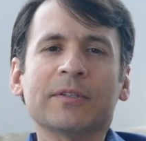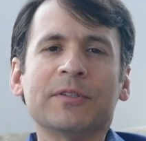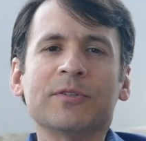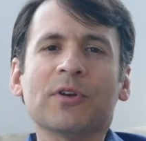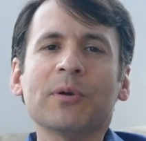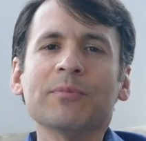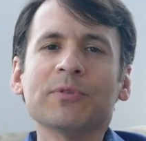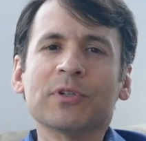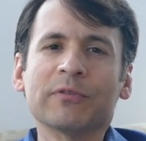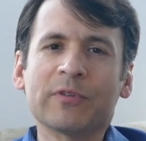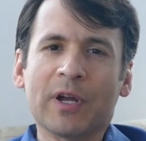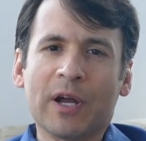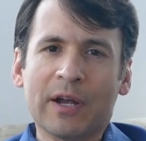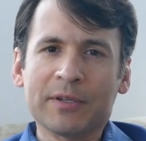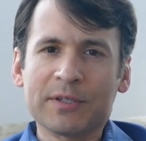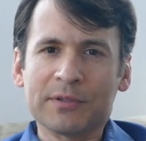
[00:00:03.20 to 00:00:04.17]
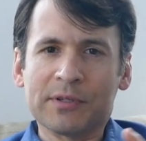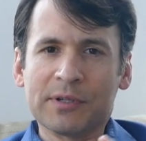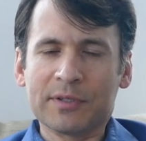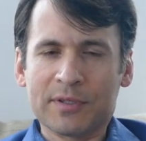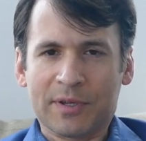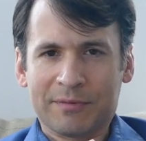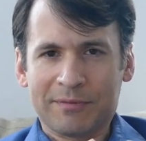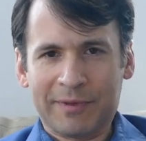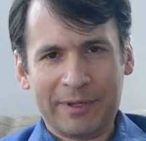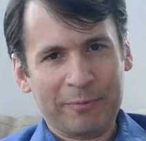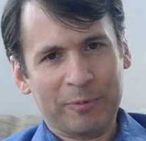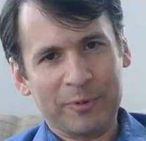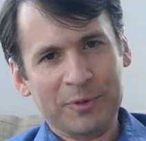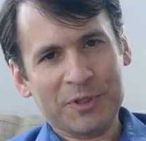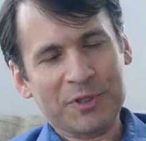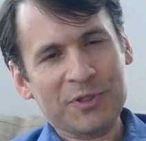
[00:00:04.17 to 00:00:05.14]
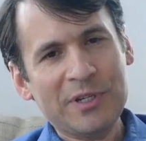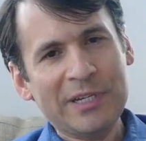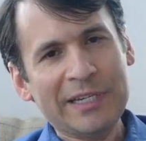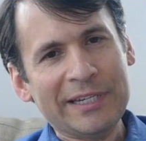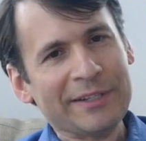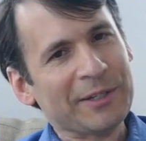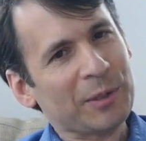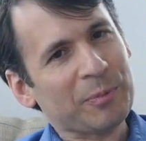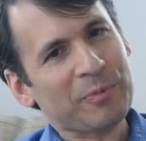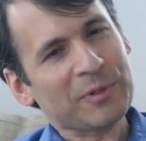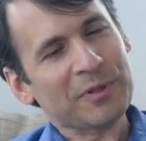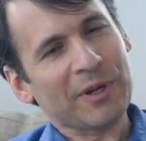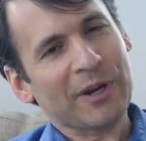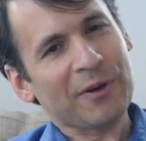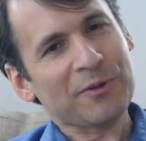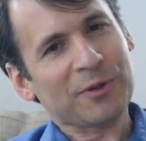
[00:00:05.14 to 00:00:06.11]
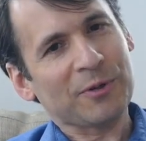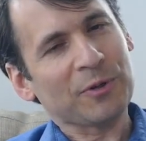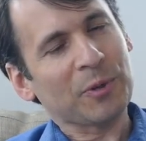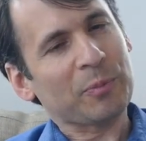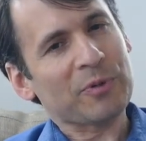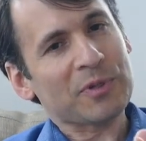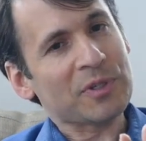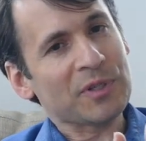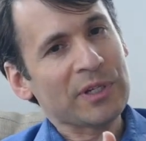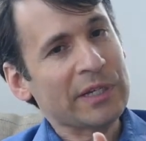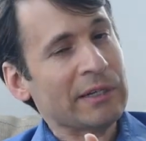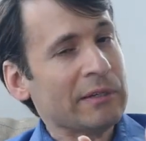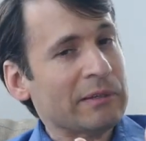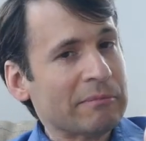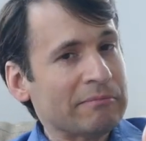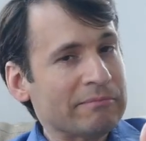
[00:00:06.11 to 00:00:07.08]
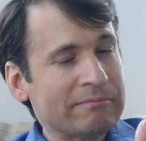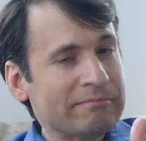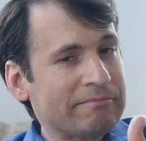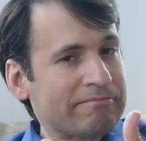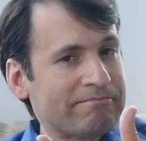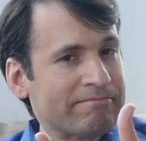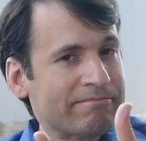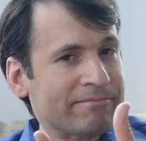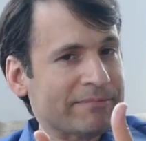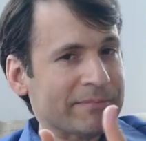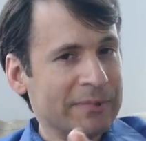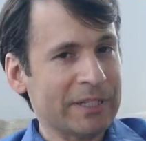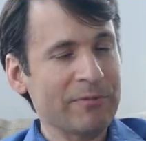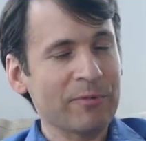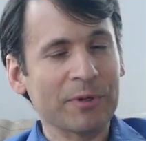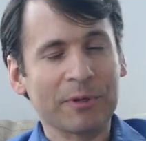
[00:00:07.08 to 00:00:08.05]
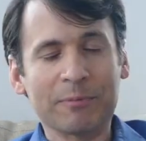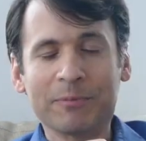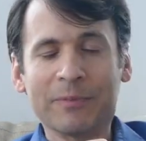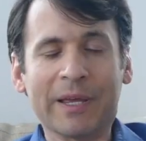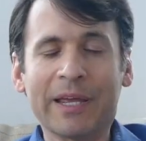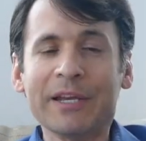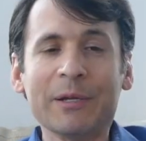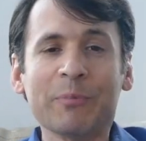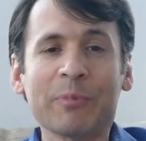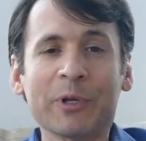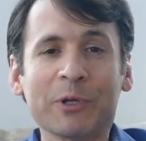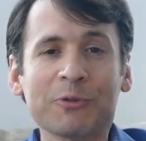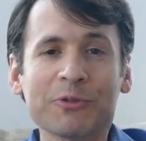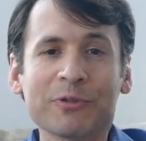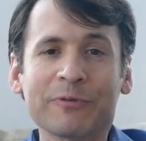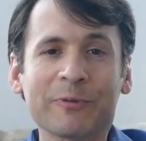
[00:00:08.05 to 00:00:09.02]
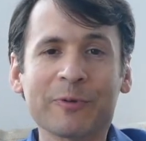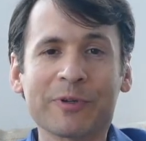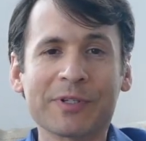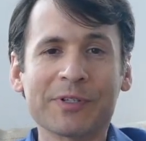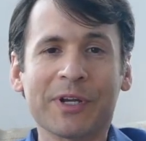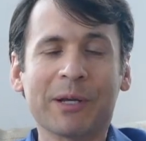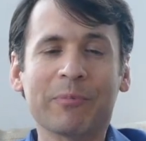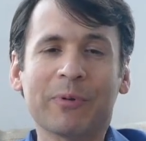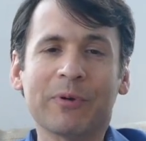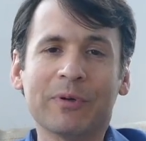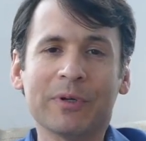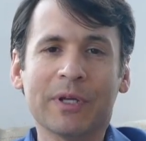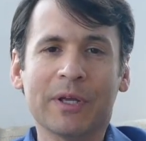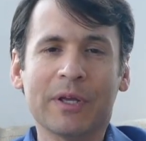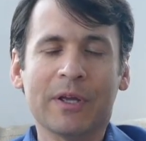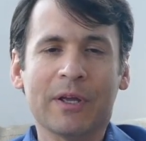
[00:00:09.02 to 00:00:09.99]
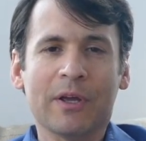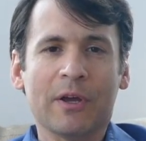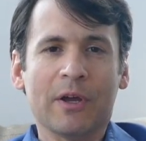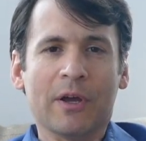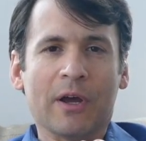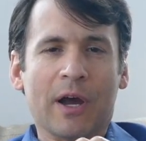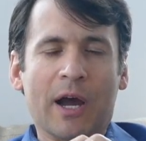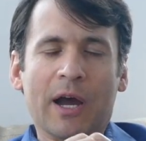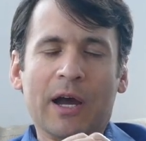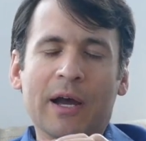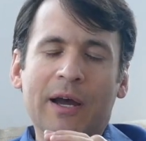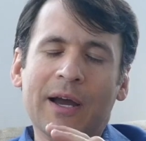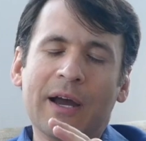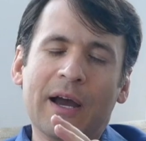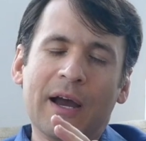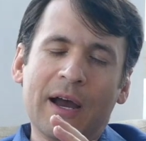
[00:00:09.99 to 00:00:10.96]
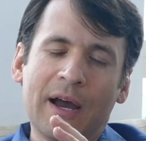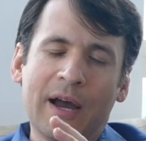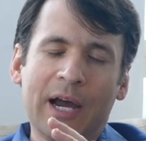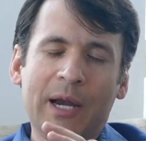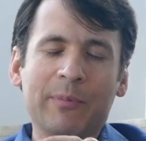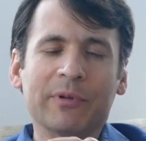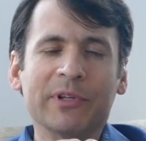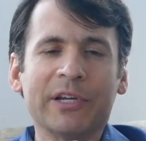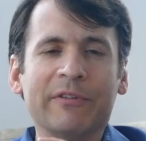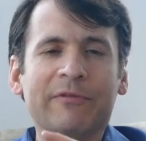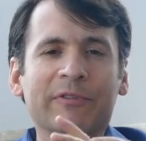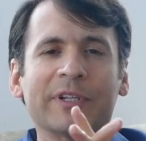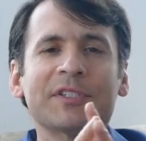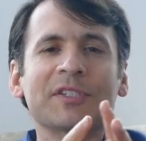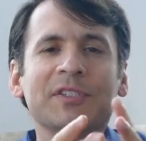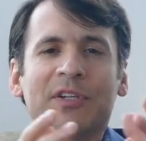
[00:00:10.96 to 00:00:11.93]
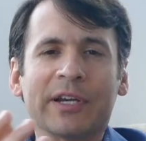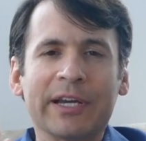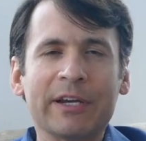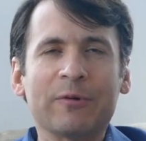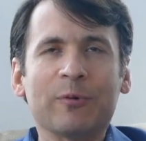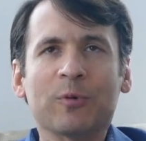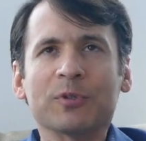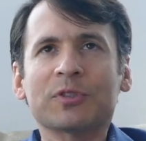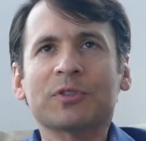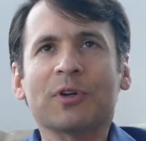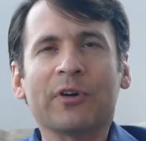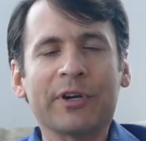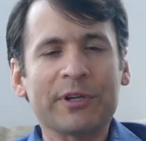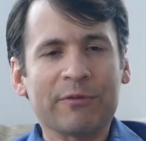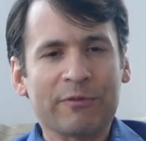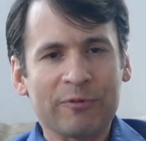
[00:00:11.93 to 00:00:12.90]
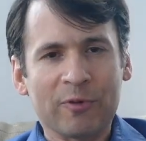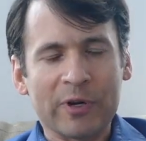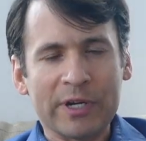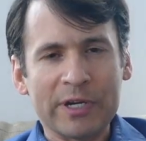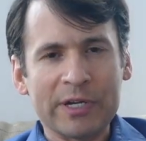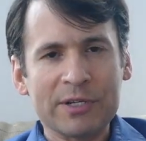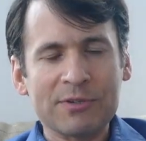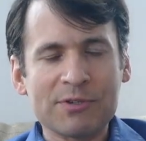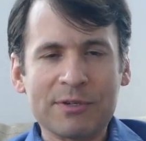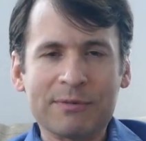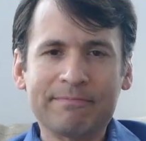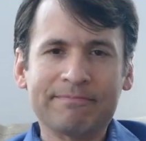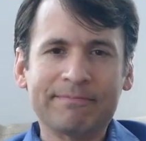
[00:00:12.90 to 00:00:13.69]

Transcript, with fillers: terms of consonants that precede a passaggio, that precede even a, any pitch, for example, I believe, let's say, we're starting a phrase